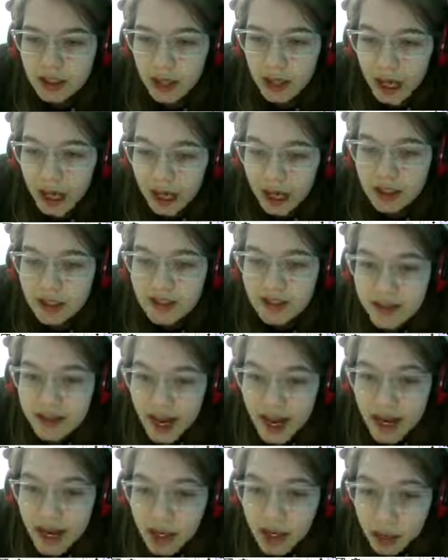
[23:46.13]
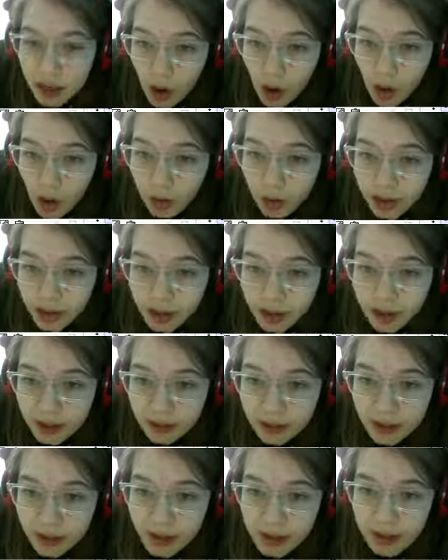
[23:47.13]
Dagonian
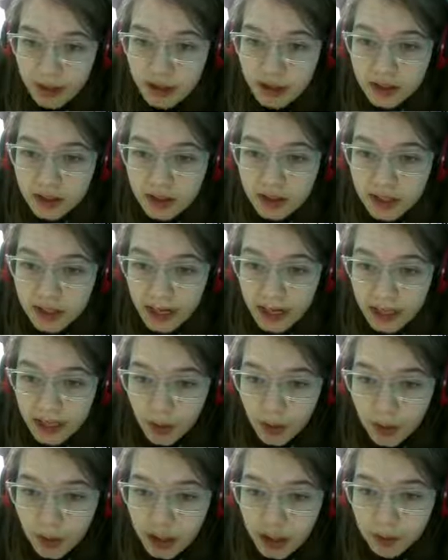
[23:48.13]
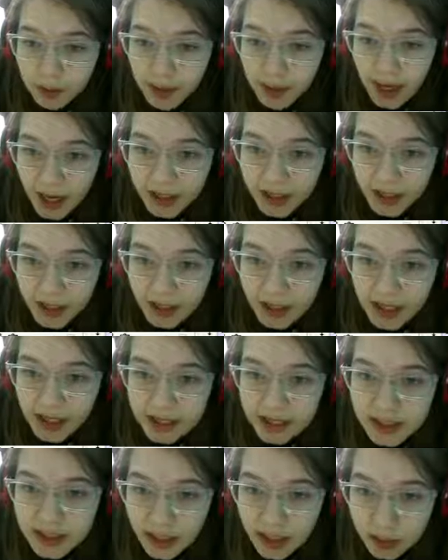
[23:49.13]
pack, and a
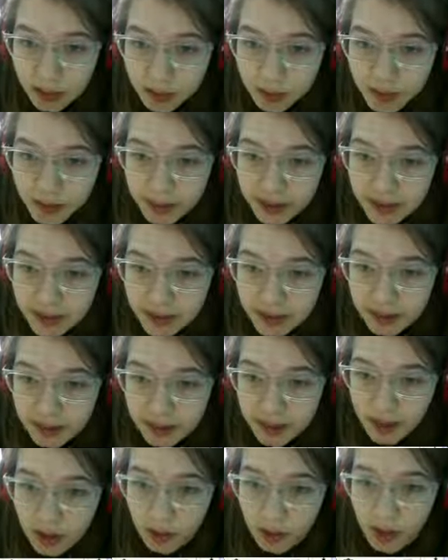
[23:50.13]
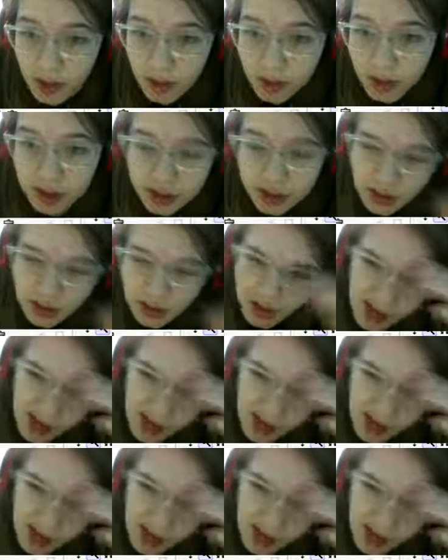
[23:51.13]
Terra Beast, which I